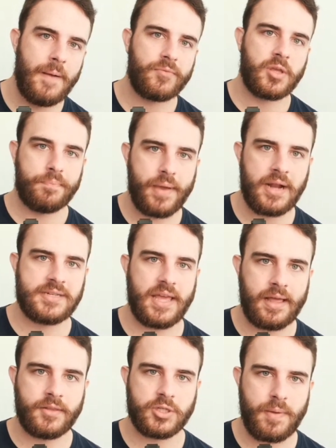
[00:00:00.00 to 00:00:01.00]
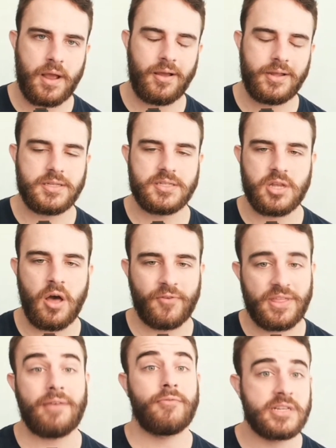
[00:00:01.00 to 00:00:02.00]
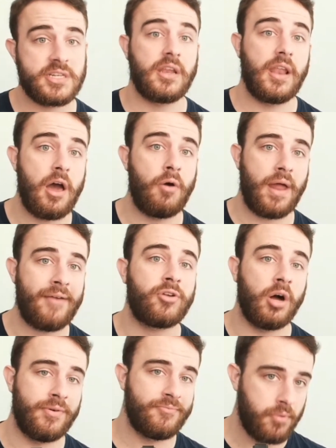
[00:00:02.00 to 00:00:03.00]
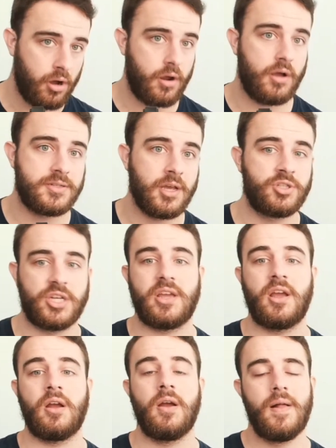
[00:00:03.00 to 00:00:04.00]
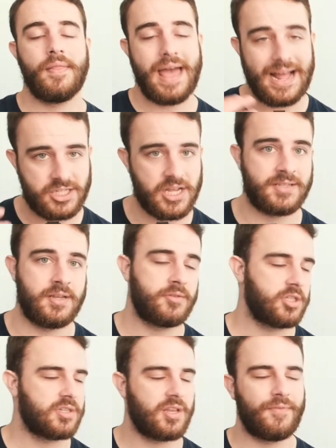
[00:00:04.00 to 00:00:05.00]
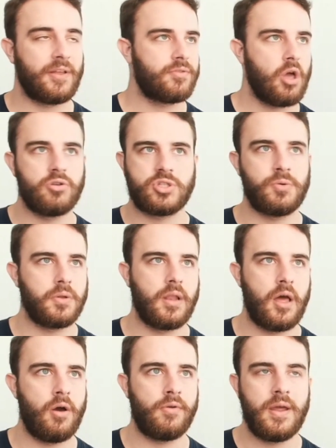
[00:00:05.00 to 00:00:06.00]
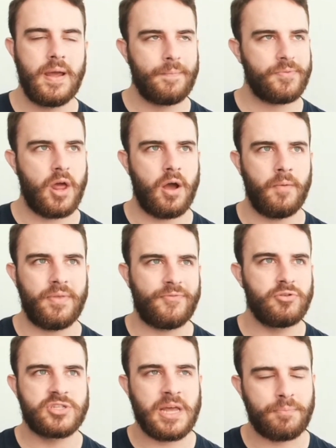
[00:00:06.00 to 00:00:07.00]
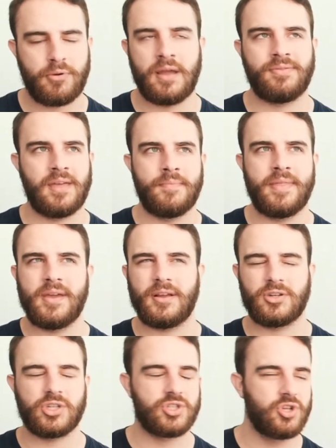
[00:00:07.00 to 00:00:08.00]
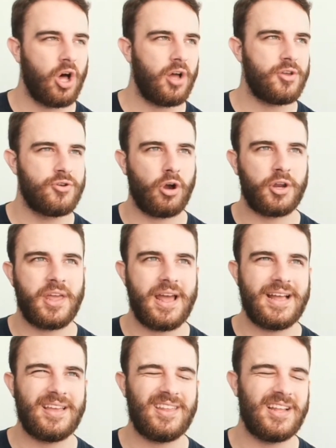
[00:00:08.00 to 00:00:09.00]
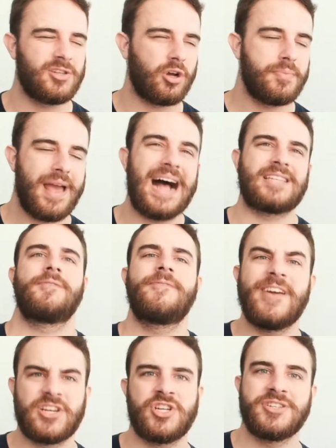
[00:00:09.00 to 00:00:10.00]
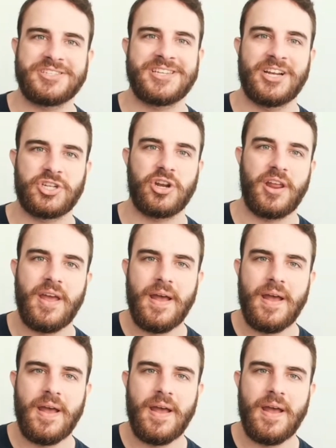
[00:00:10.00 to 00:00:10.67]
compared to English pairings. So for that reason alone, I've gone with Mario Itoje here and Chesney, just because I think those two alone, if you separate them, then it's not going to be as efficient, essentially,